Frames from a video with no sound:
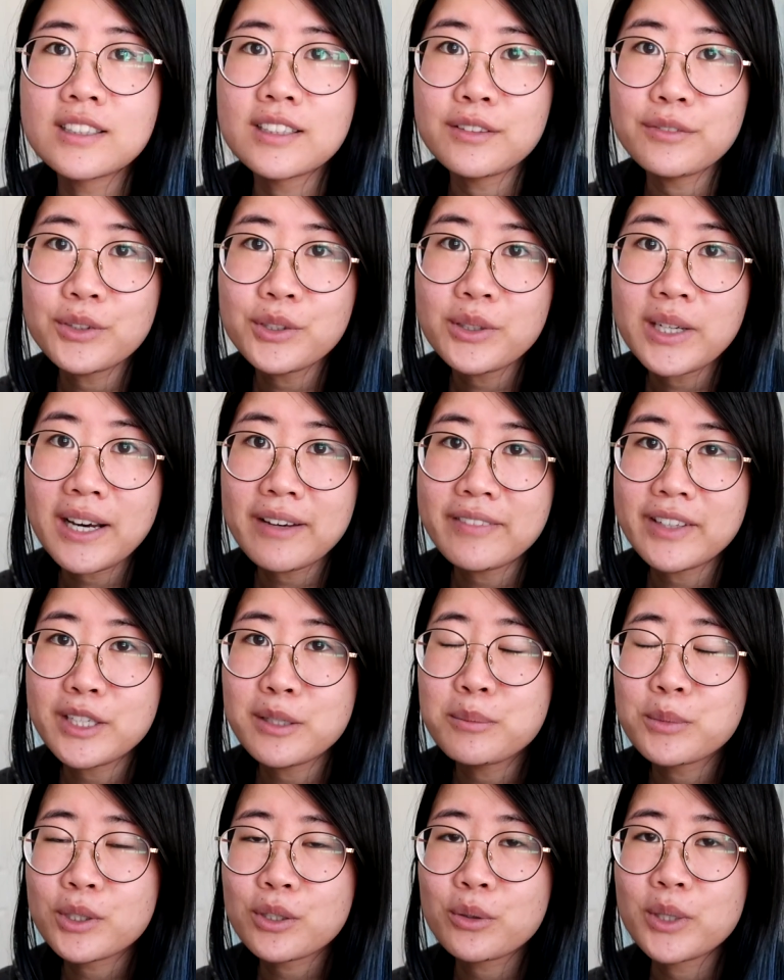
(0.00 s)
If you have any
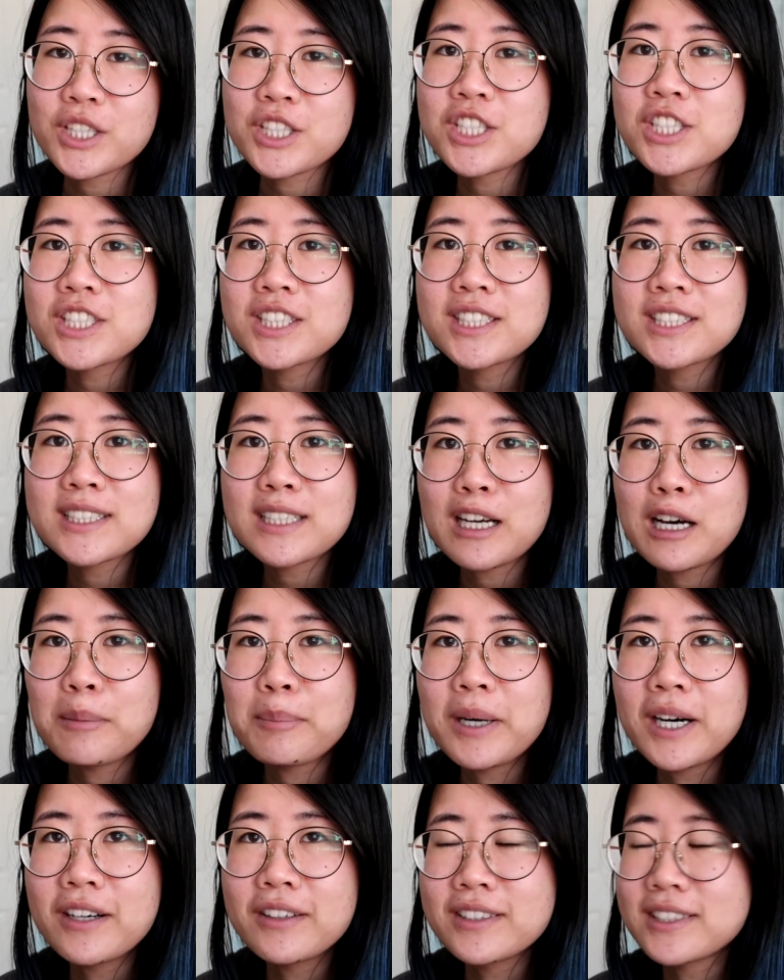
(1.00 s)
more questions
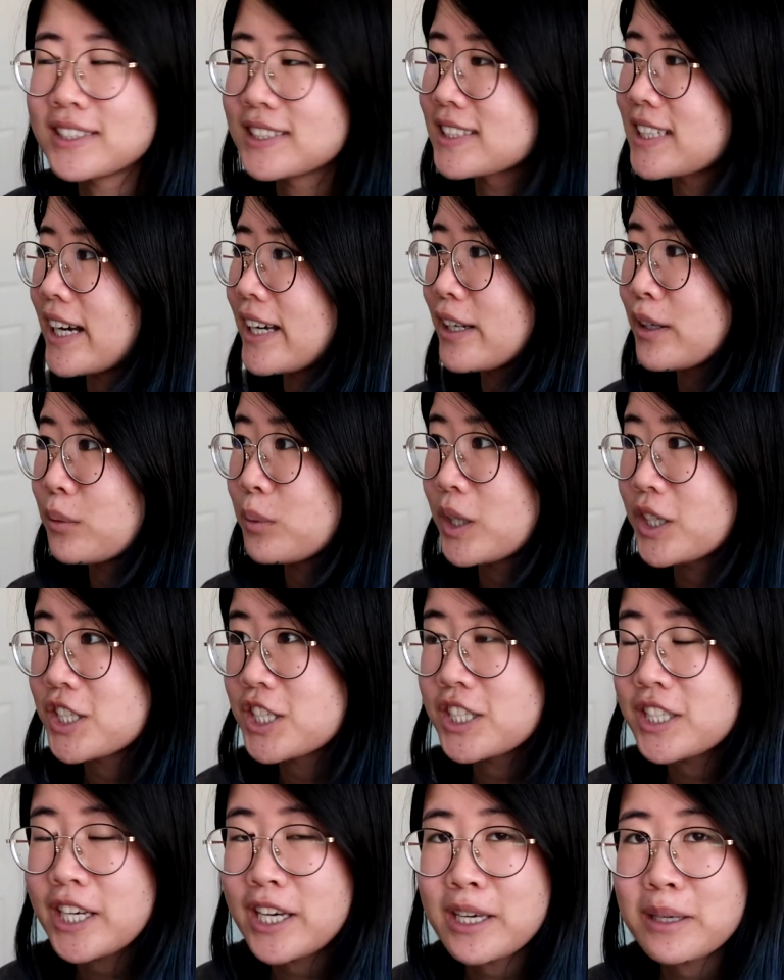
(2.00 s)
about designing
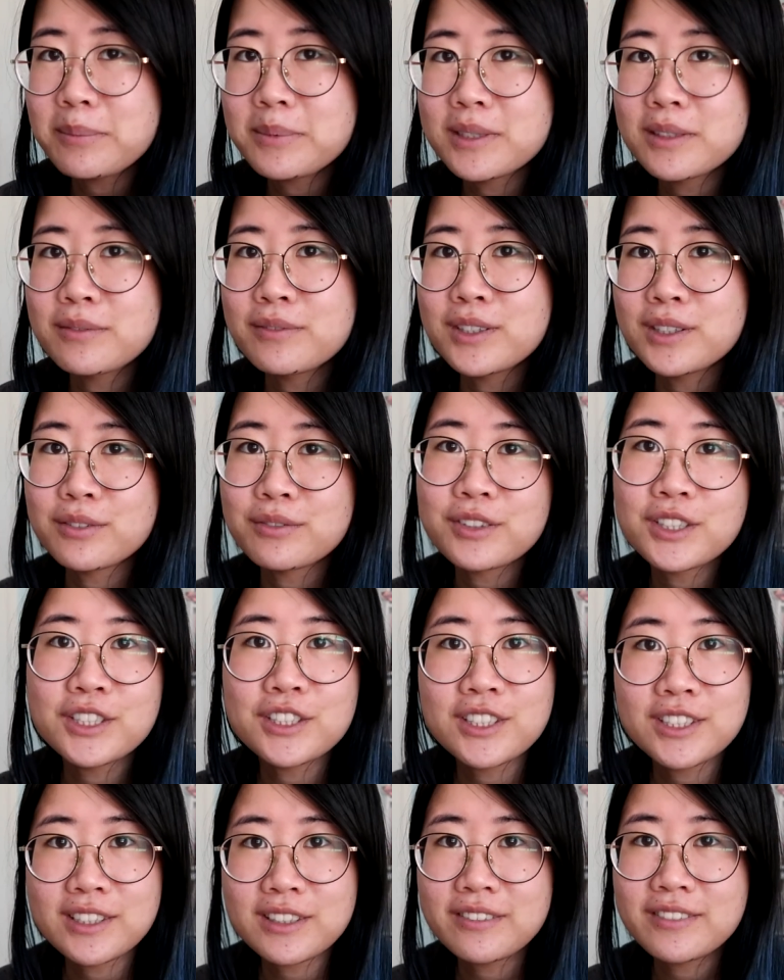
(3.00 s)
washi tapes, feel free
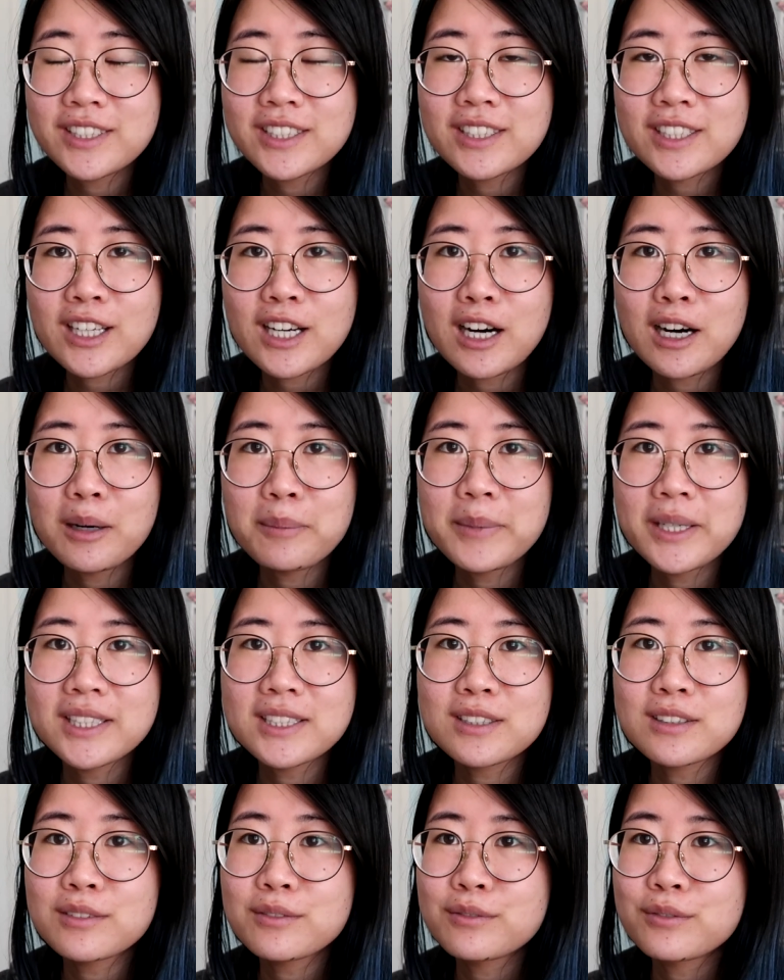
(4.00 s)
to leave it in the
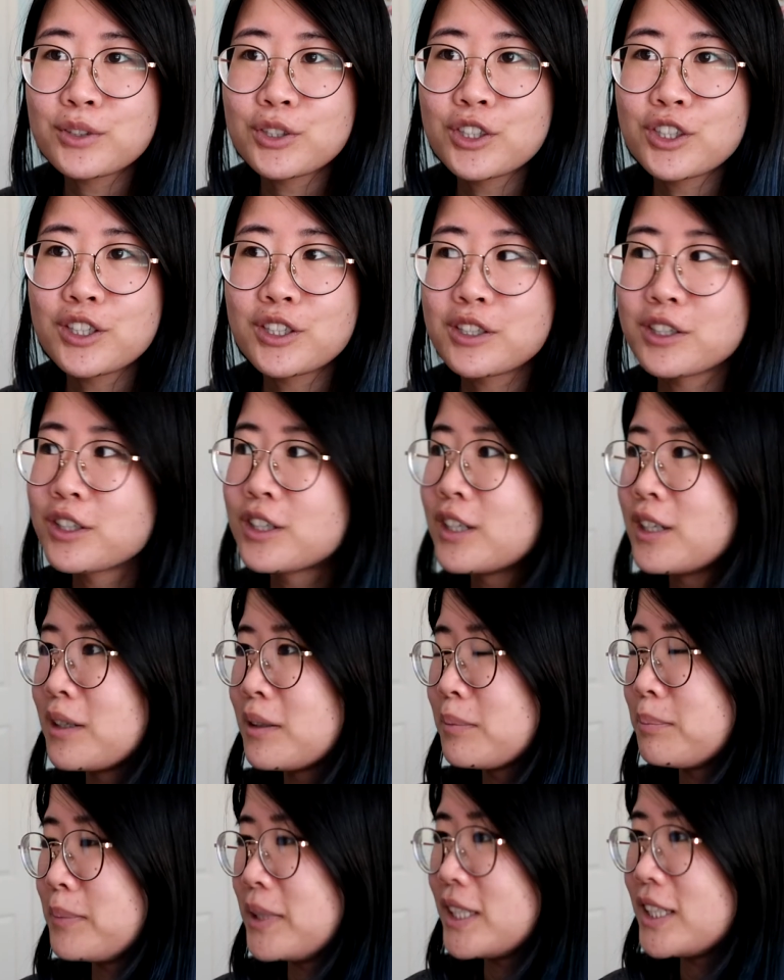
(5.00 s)
comments for
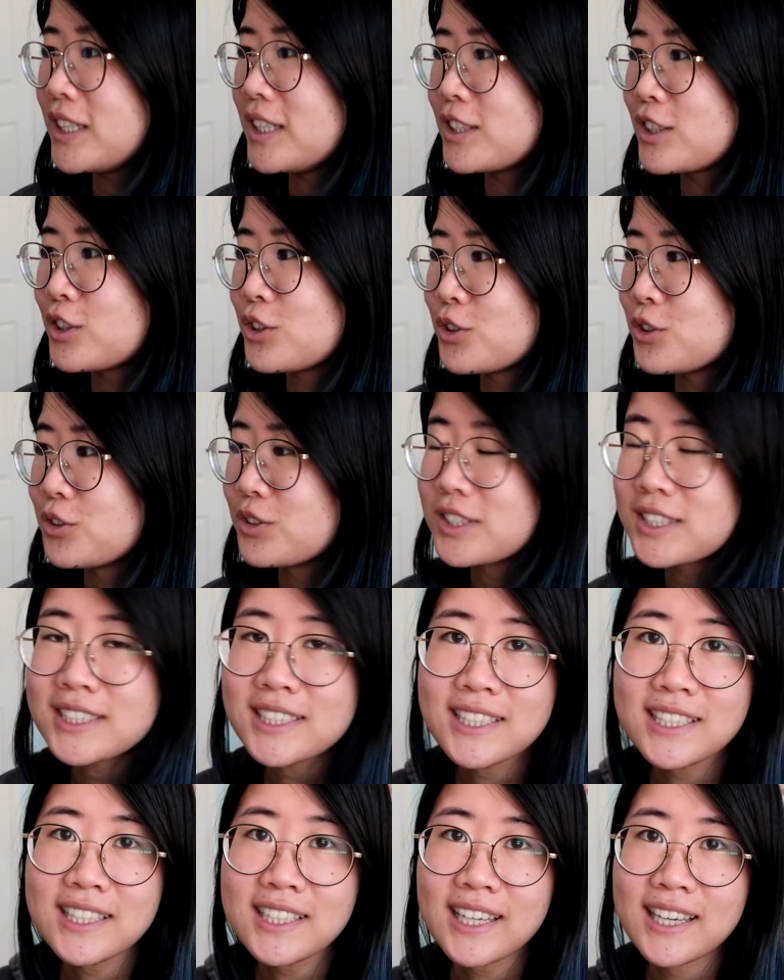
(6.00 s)
me to
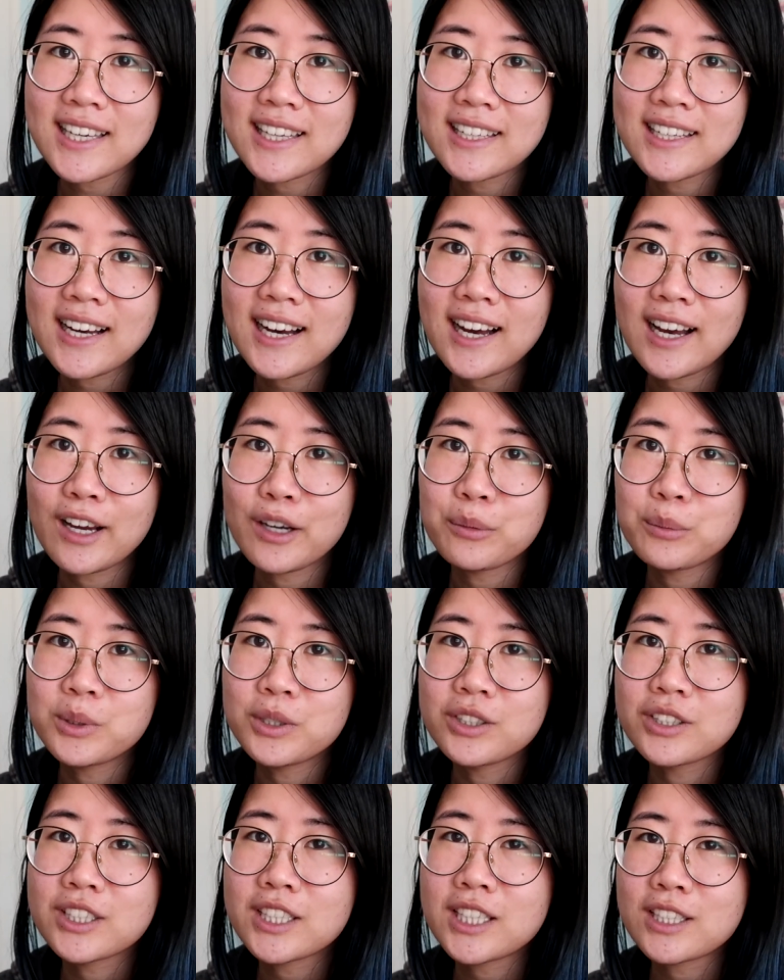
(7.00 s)
see, and I
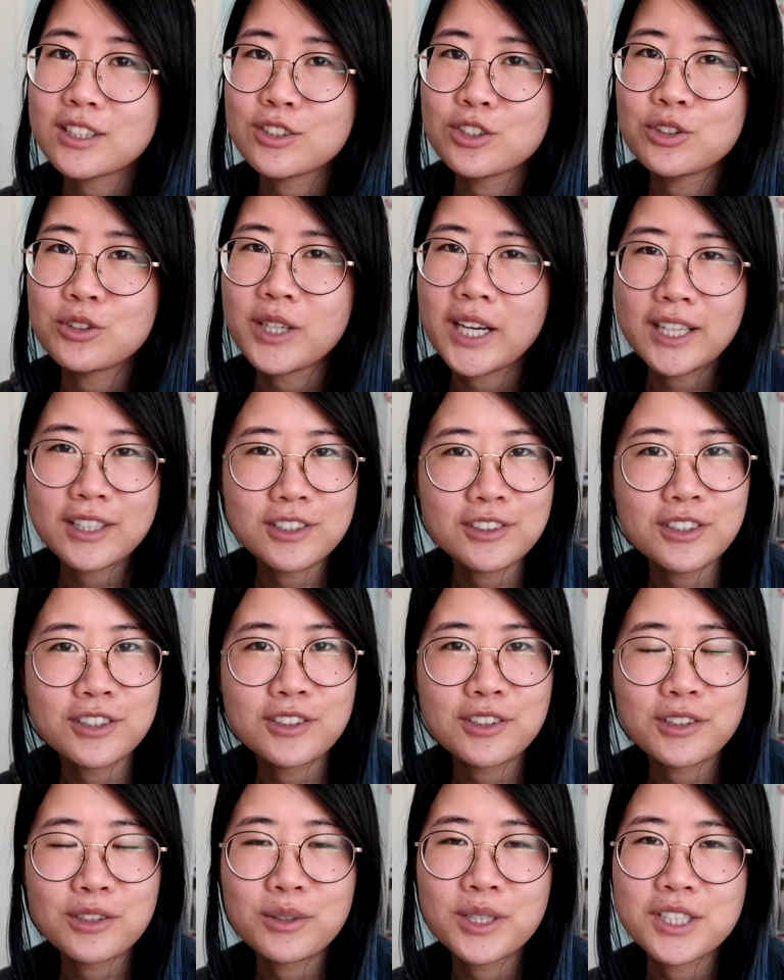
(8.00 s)
will get to answering
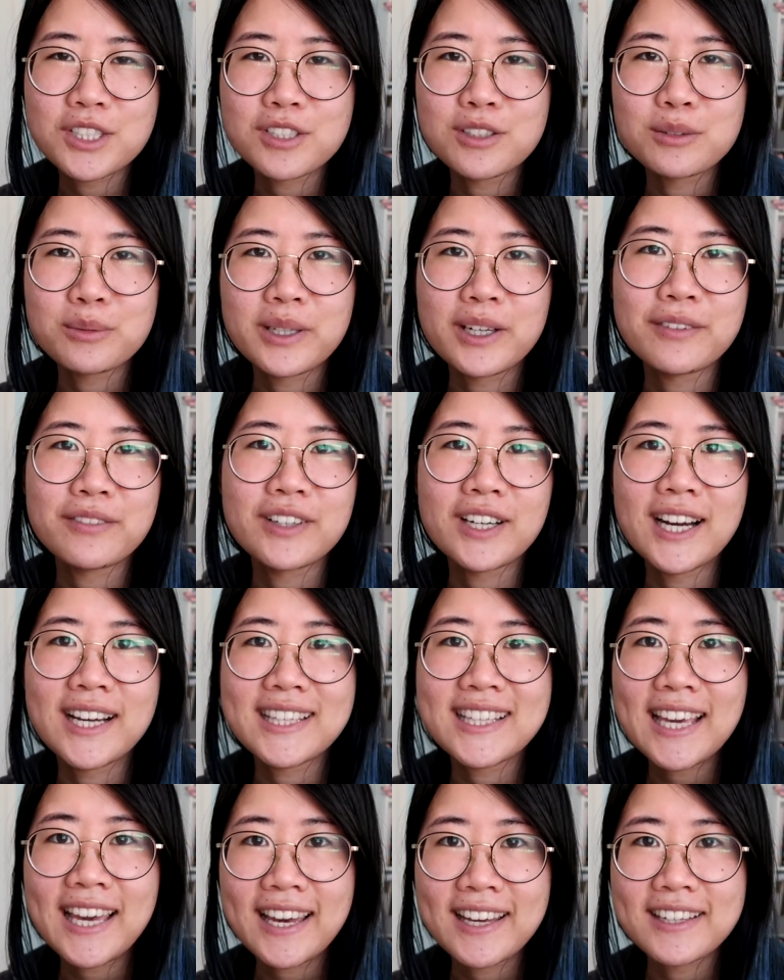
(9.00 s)
your questions whenever I
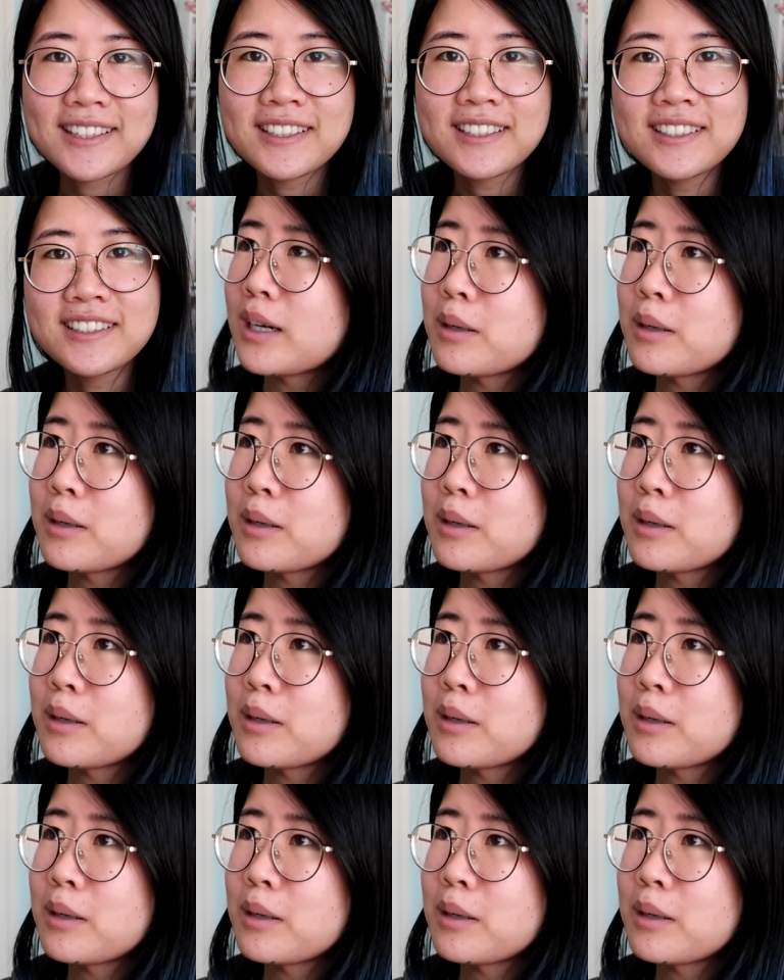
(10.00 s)
can.